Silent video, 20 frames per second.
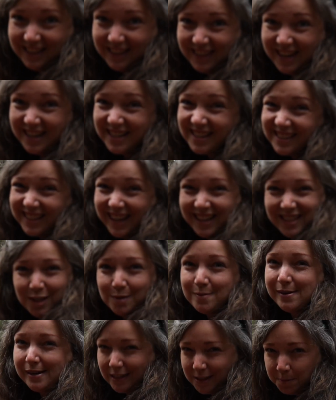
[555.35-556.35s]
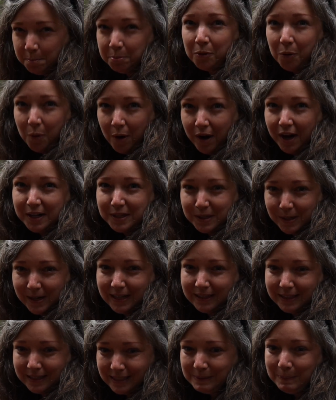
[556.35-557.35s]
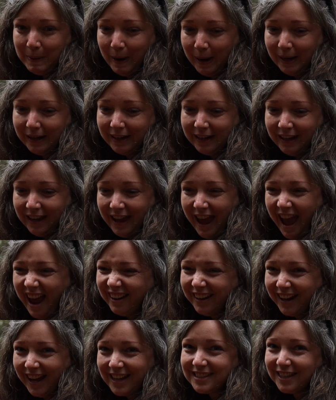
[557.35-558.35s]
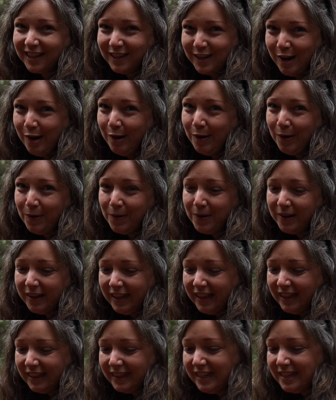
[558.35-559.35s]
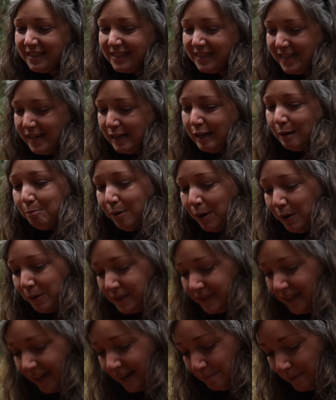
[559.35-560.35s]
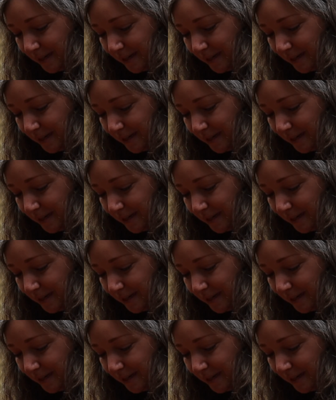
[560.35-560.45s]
They just get to explore during this part and get to know these decomposing